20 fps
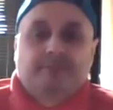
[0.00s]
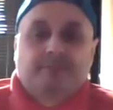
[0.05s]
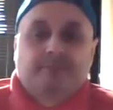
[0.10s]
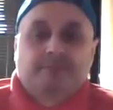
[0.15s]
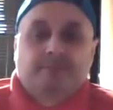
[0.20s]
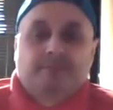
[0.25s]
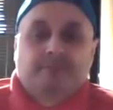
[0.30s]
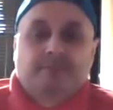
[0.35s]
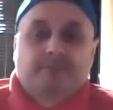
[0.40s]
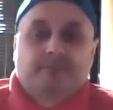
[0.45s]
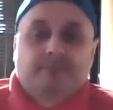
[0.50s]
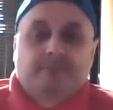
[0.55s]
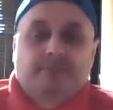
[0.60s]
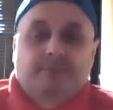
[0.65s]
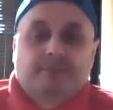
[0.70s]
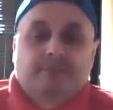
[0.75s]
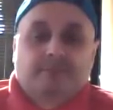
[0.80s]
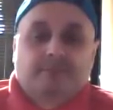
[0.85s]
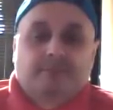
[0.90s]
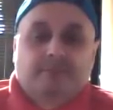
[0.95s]

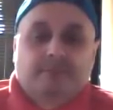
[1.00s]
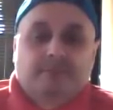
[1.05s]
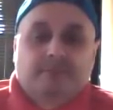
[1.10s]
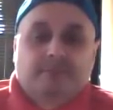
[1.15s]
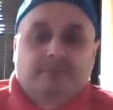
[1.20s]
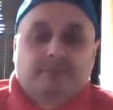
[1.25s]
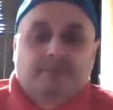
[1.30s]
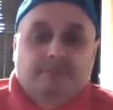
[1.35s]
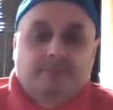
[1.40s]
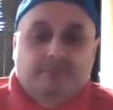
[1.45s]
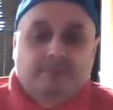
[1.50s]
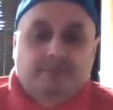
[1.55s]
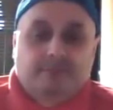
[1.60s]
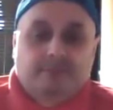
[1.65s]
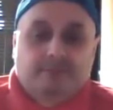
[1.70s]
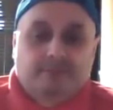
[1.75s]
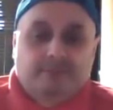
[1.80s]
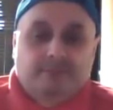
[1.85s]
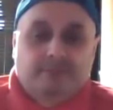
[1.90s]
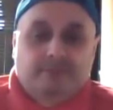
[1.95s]

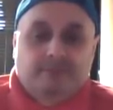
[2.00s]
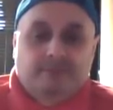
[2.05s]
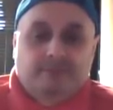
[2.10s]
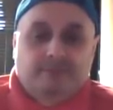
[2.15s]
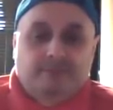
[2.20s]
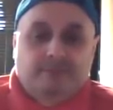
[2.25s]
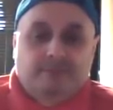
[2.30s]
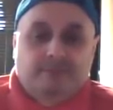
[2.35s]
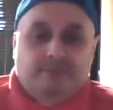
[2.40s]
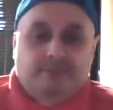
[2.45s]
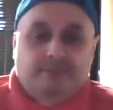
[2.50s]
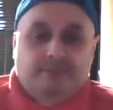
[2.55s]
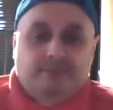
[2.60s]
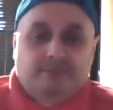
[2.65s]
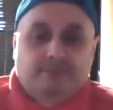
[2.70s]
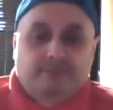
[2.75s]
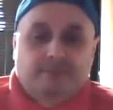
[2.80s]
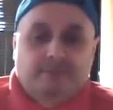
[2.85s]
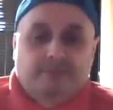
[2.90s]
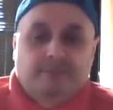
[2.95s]

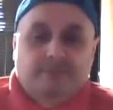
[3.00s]
[no speech]